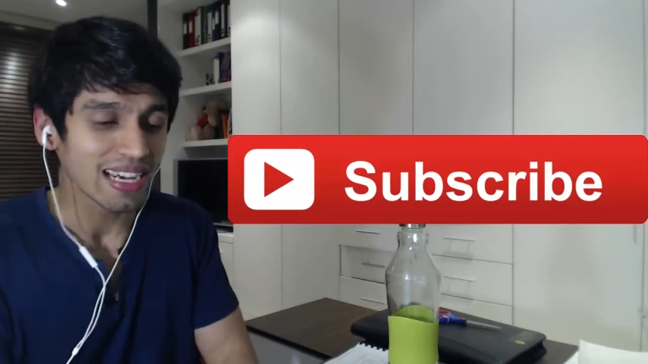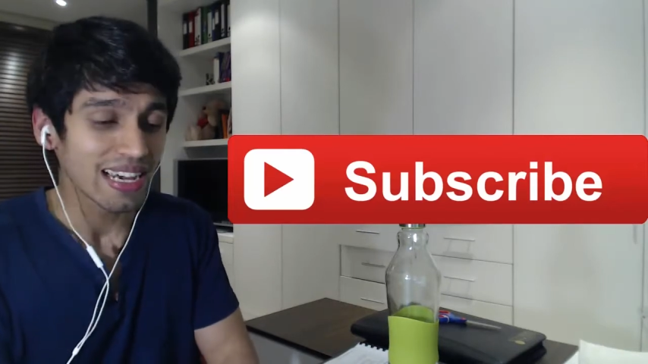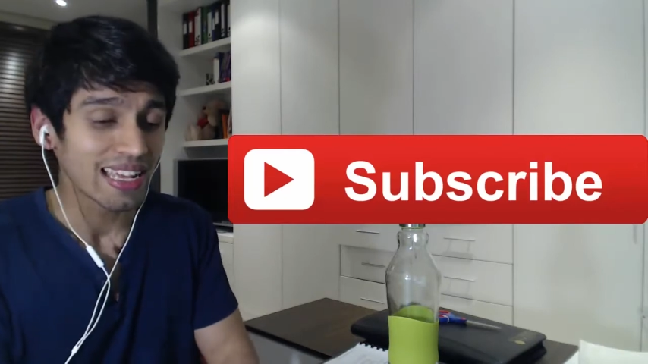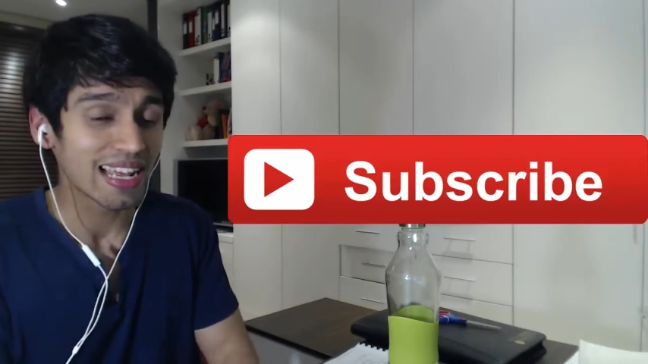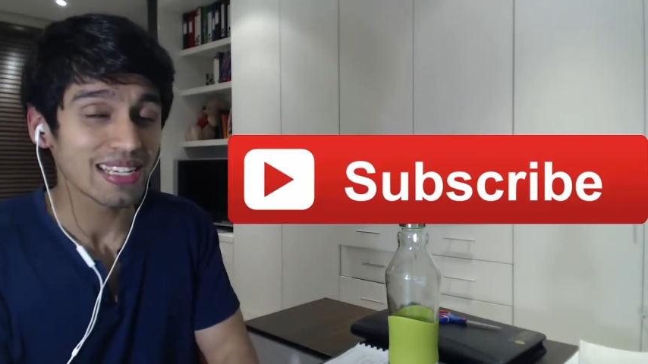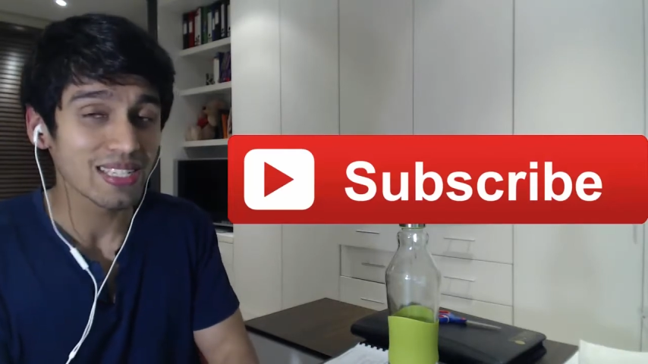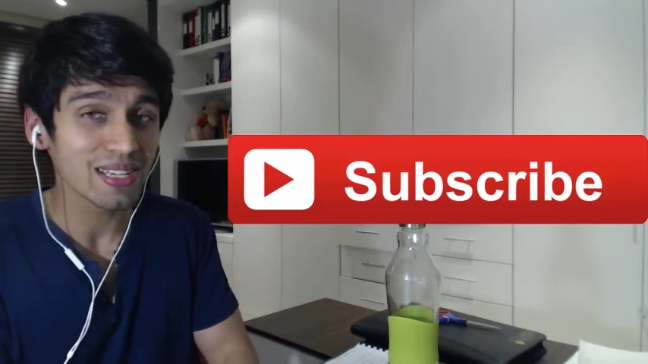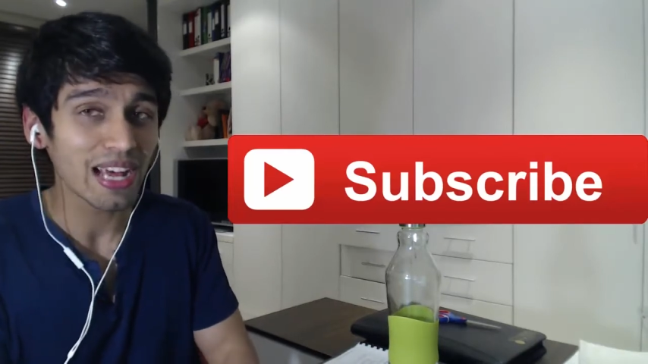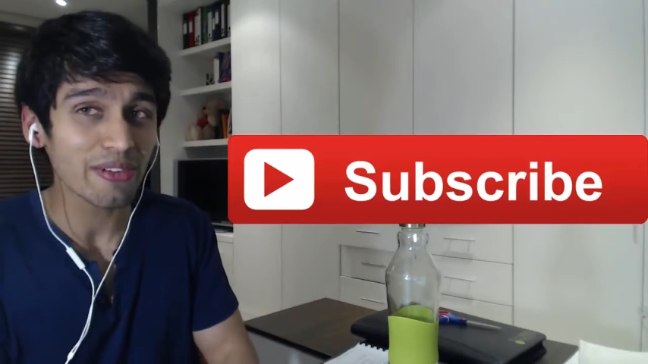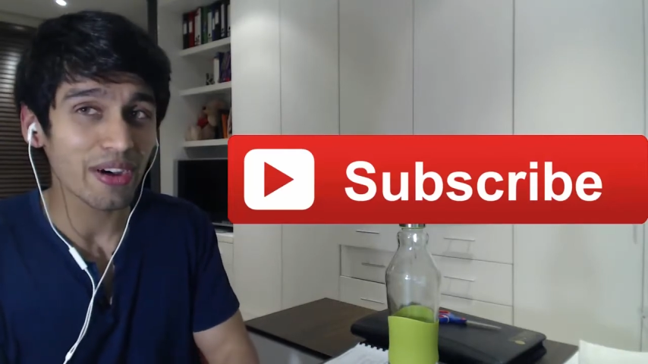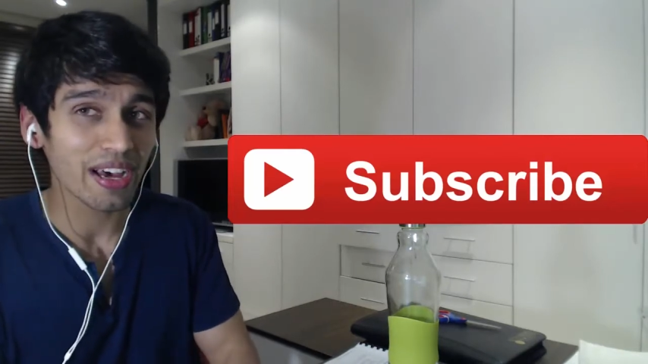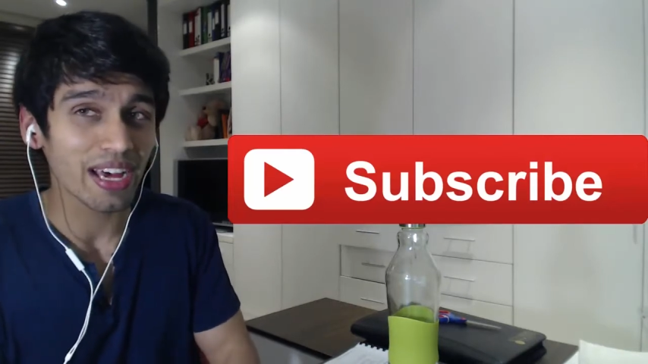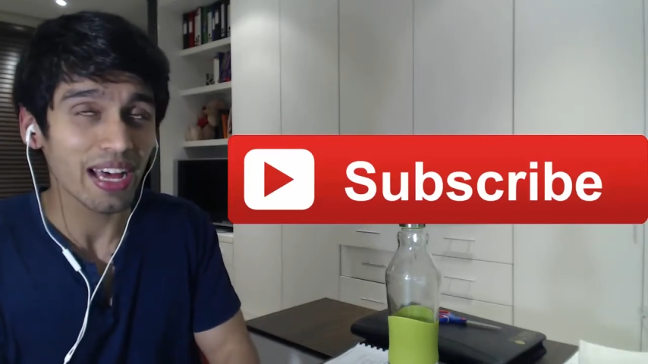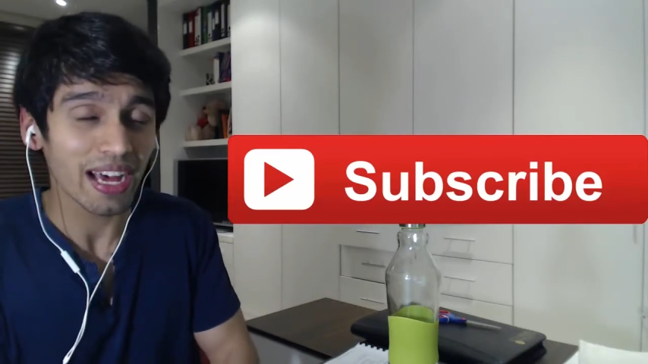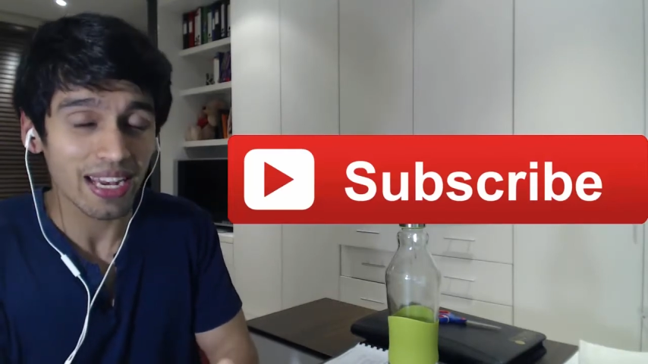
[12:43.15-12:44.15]
And I did have
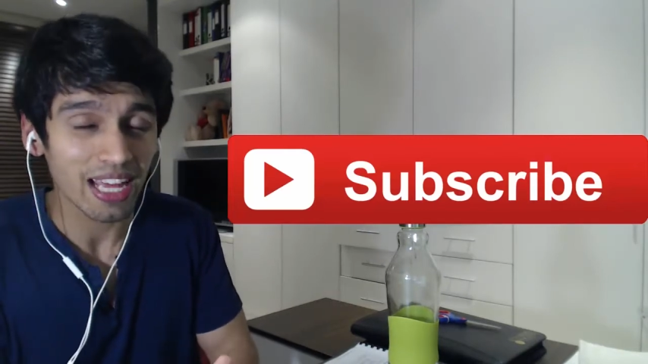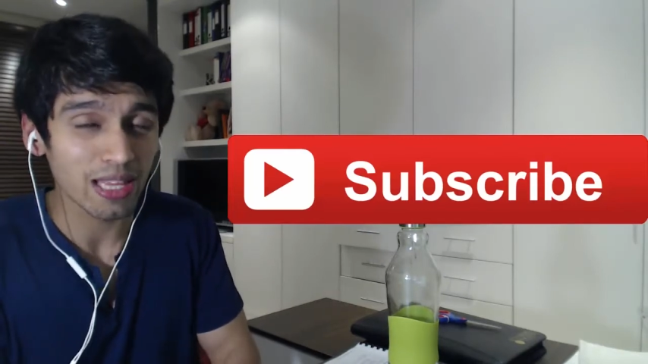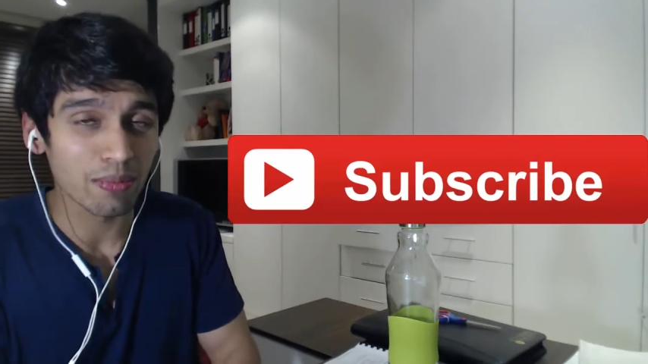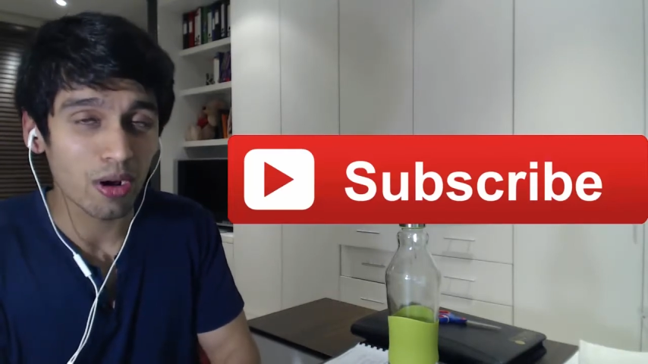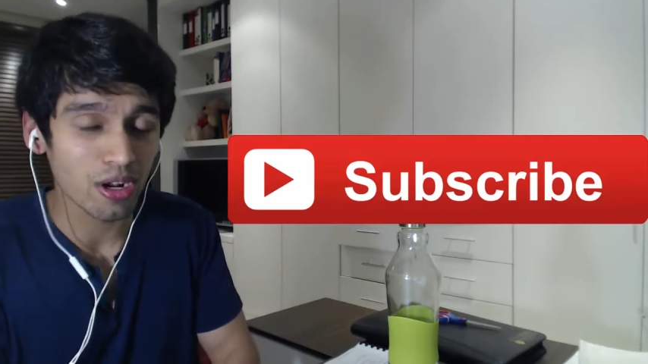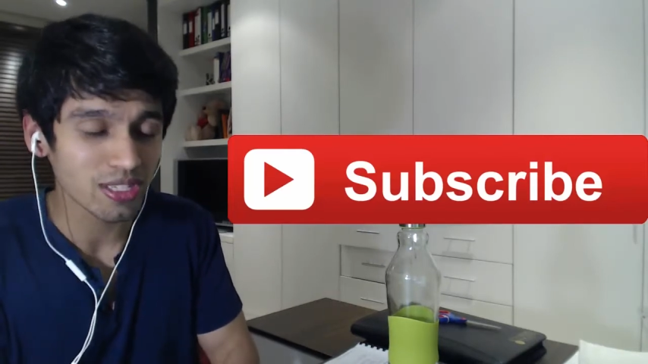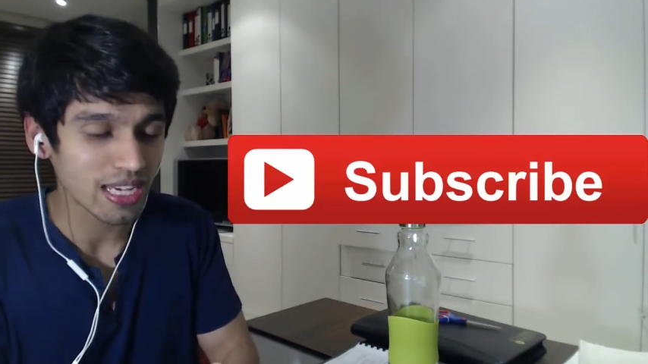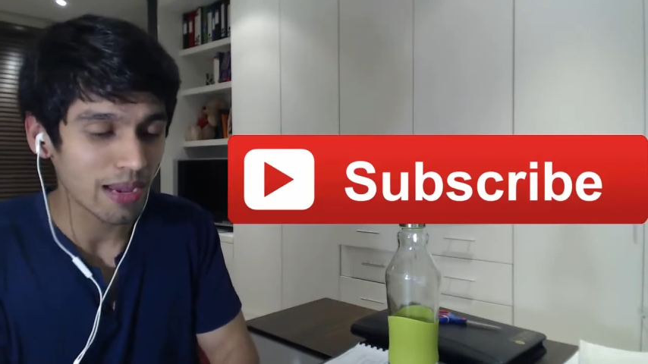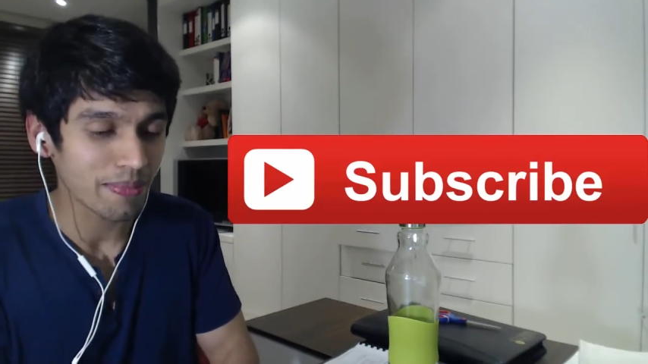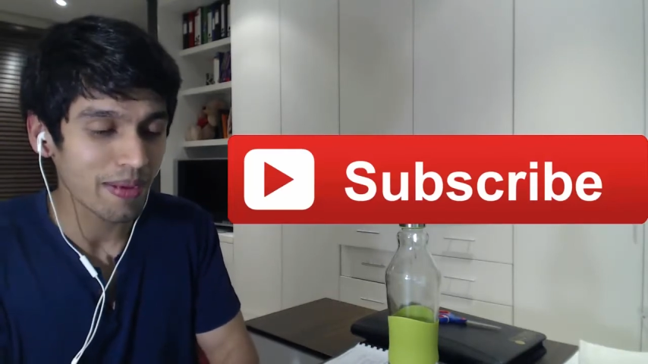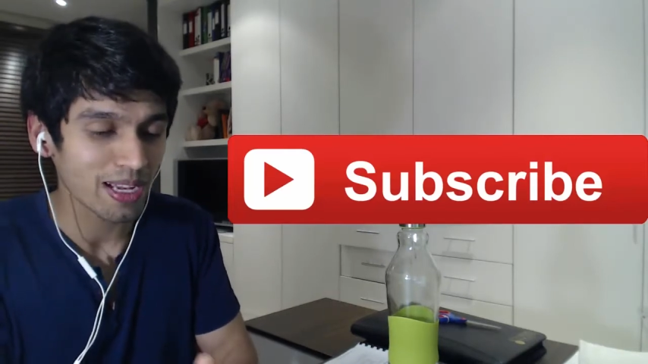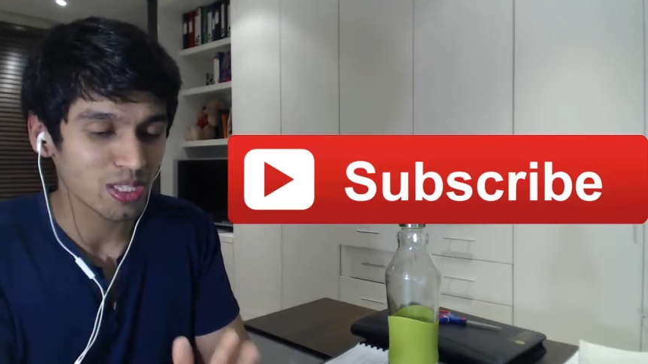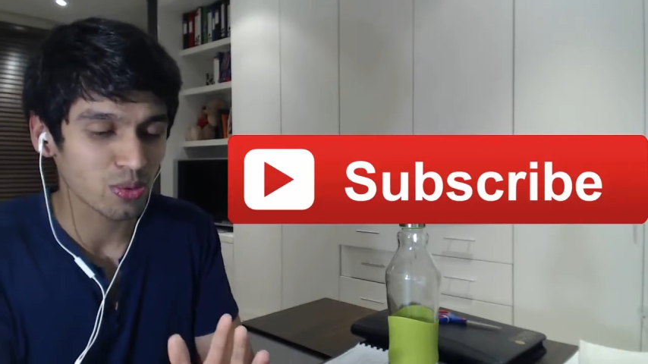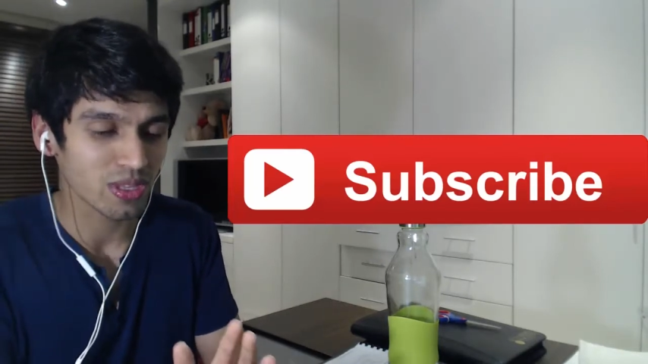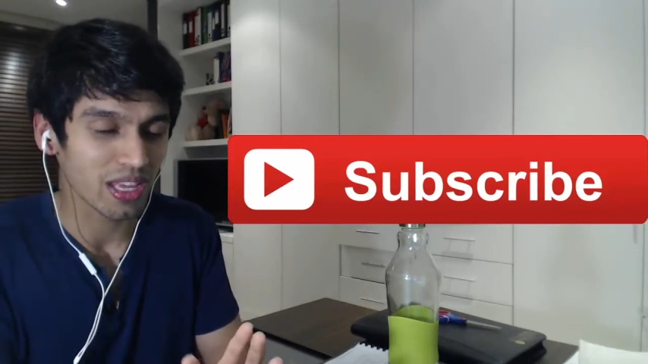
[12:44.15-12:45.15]
another monotype
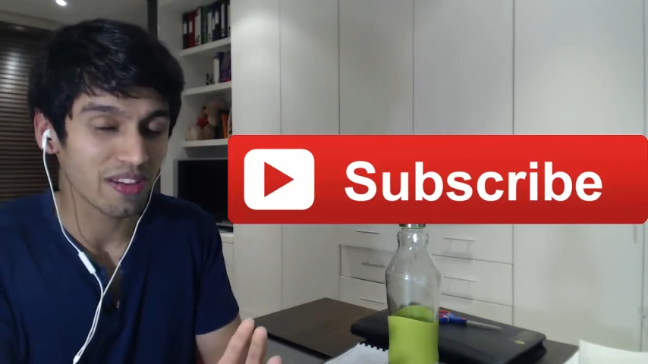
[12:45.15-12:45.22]
match with